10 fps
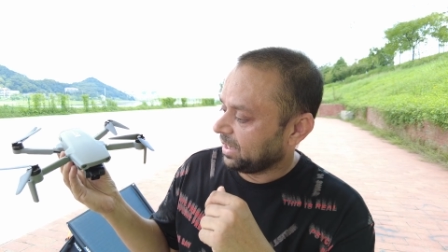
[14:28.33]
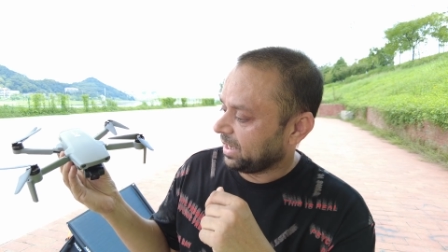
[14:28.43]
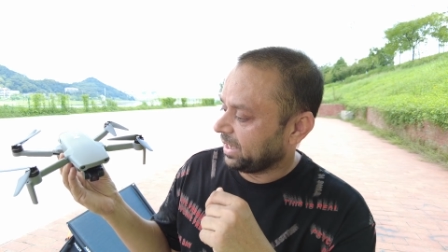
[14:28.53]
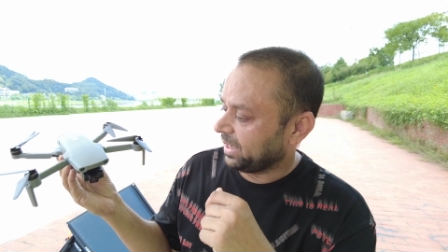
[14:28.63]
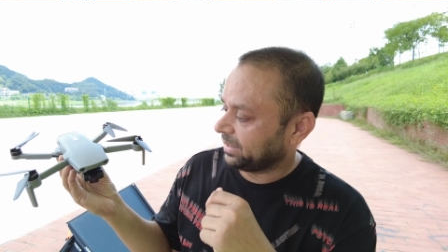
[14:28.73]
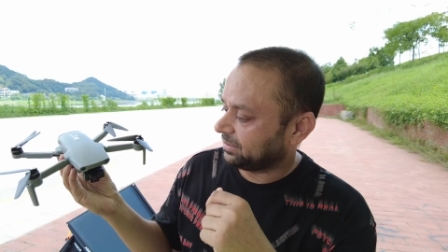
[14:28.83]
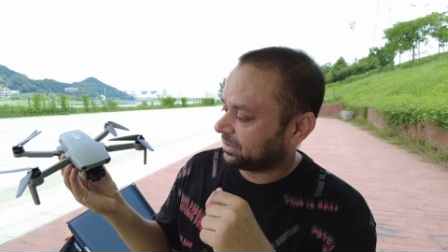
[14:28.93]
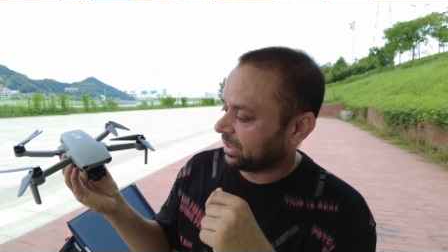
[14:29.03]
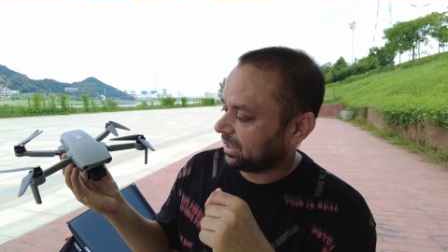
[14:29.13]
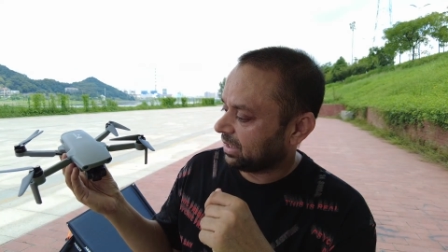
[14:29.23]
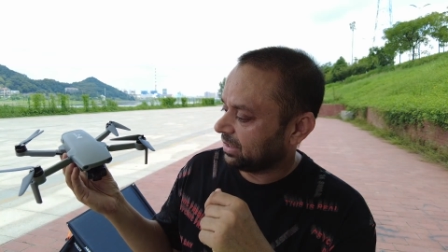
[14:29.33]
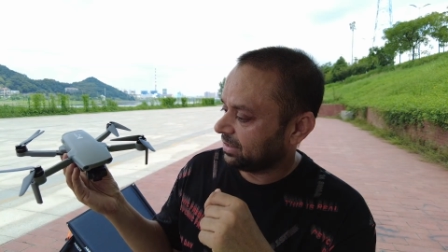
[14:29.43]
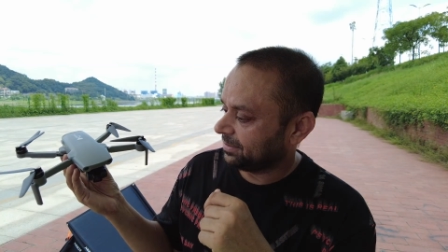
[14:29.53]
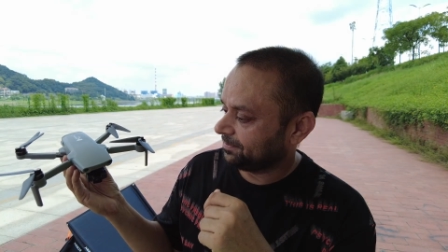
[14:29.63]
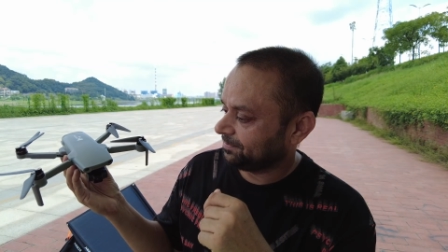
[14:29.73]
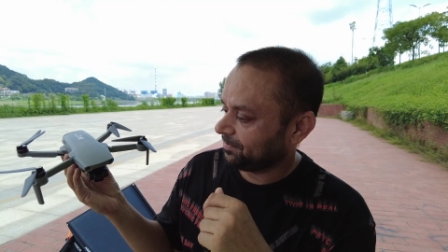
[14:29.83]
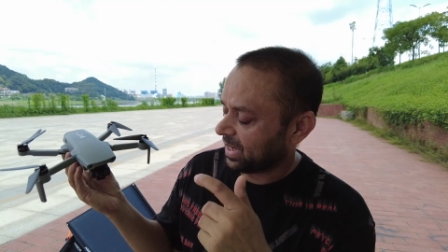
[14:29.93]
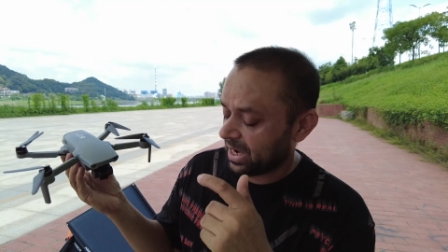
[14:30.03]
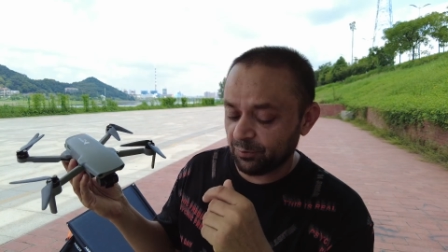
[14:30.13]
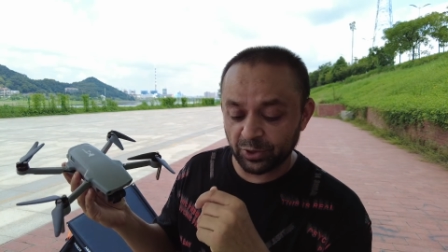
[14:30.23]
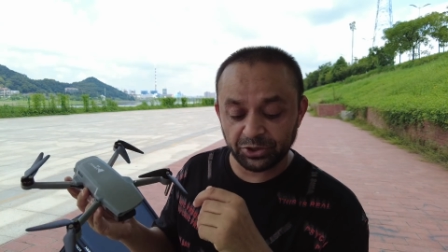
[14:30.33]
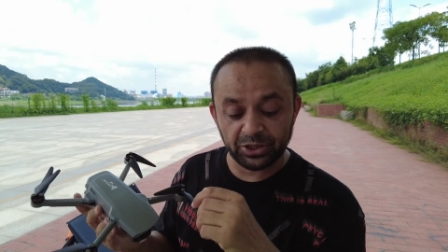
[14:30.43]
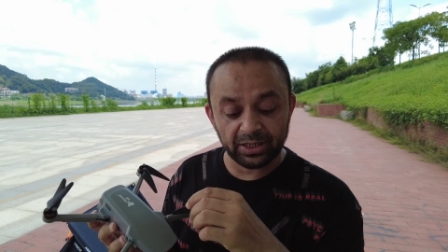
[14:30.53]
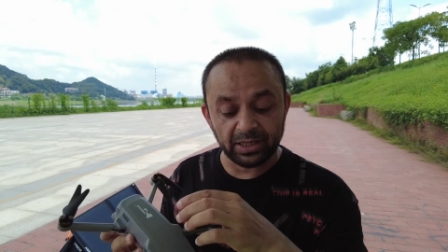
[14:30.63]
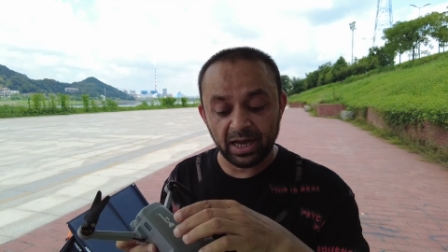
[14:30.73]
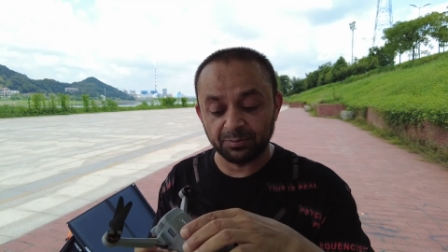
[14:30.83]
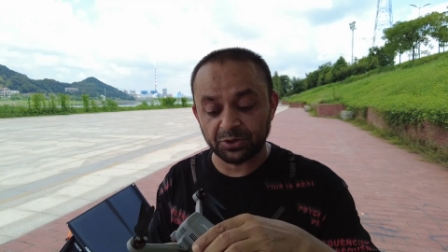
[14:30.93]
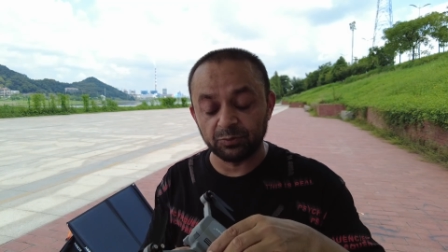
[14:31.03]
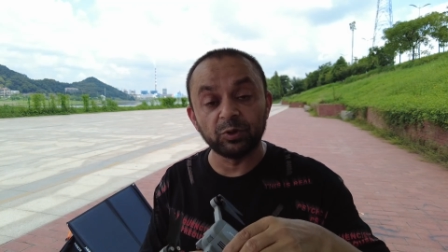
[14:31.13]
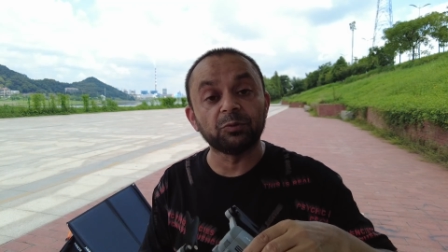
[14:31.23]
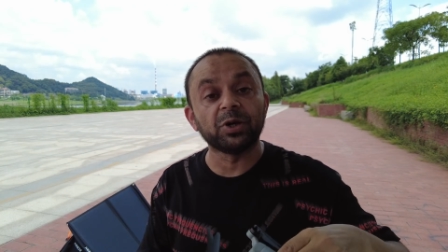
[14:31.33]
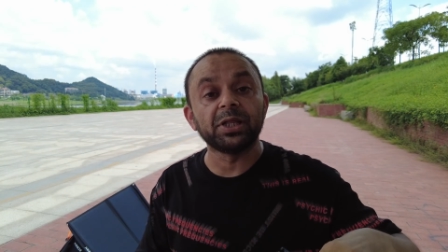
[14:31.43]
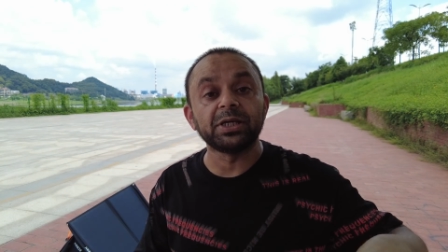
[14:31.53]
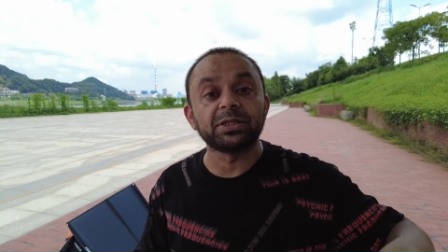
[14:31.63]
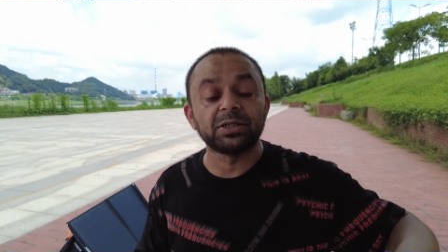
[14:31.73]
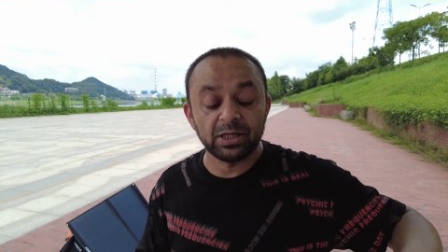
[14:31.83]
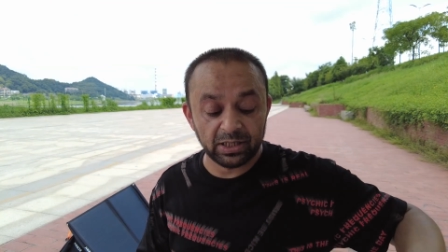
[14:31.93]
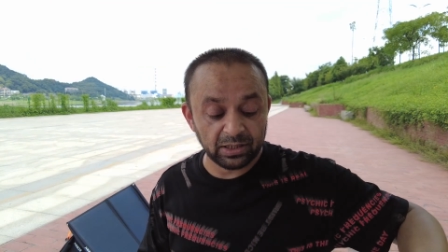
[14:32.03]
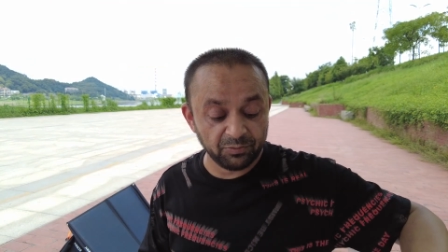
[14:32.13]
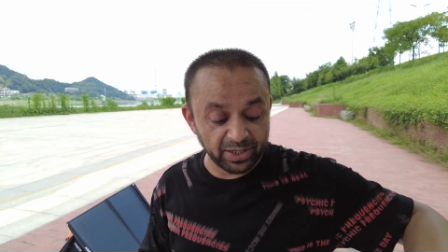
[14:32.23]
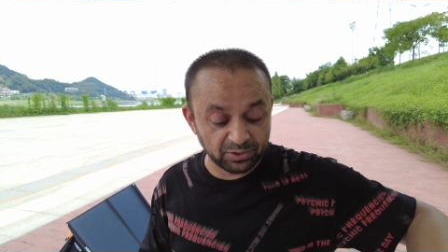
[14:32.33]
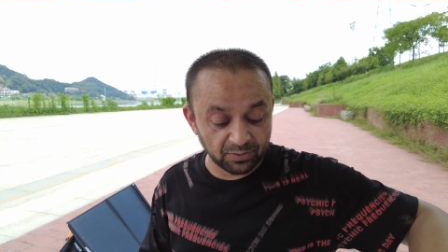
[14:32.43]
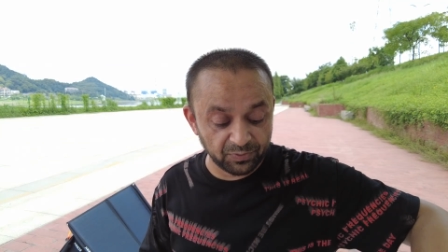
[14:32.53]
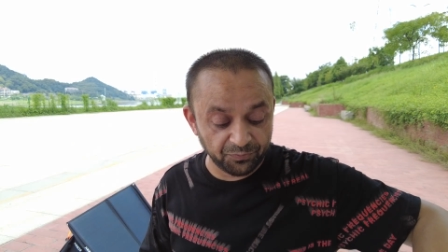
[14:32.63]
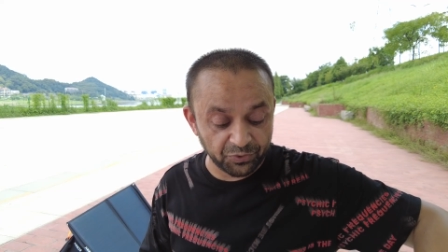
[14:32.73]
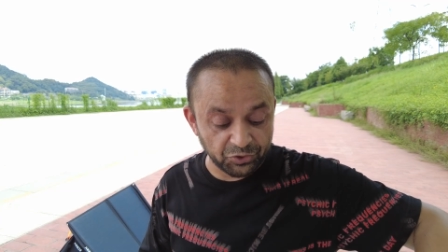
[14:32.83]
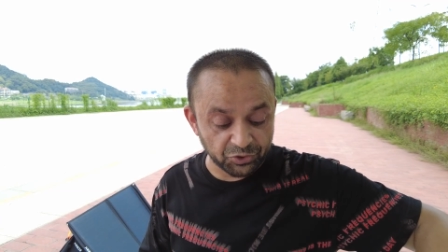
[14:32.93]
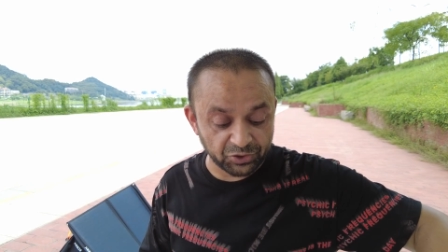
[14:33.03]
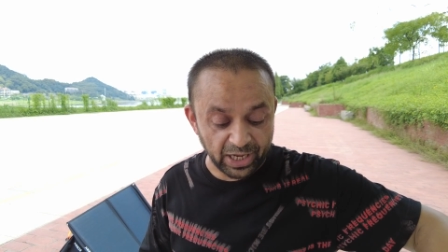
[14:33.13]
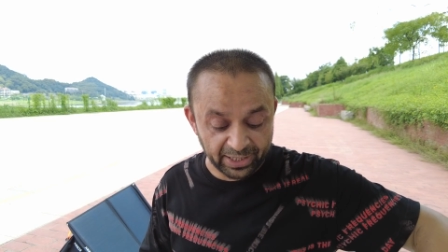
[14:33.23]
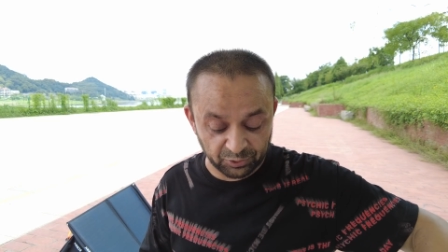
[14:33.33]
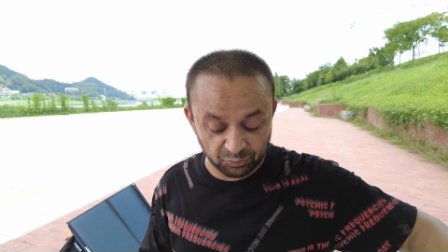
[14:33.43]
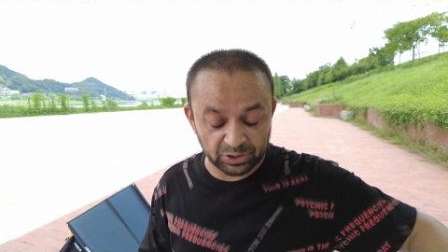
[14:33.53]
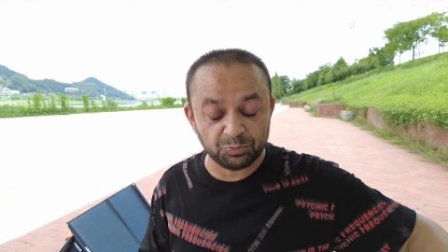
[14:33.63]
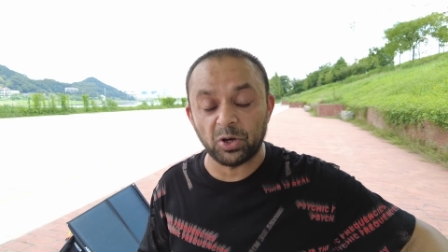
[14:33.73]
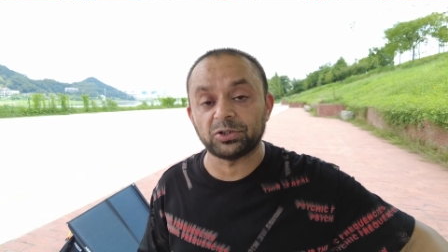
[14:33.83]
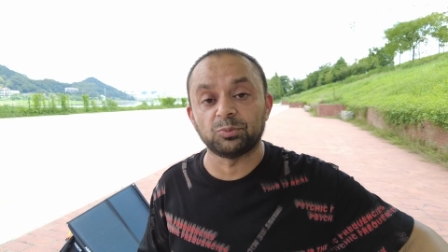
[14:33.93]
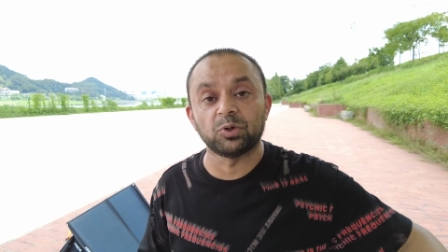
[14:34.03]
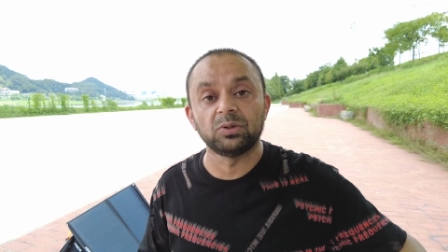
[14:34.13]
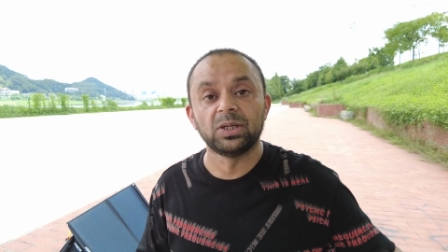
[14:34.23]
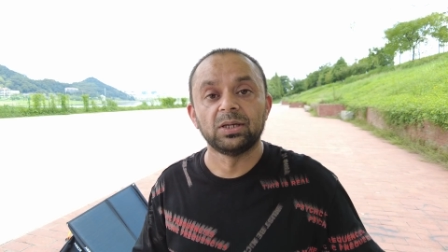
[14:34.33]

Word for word: and uh, I wish that Hubsan will release the rest of the features as soon as possible,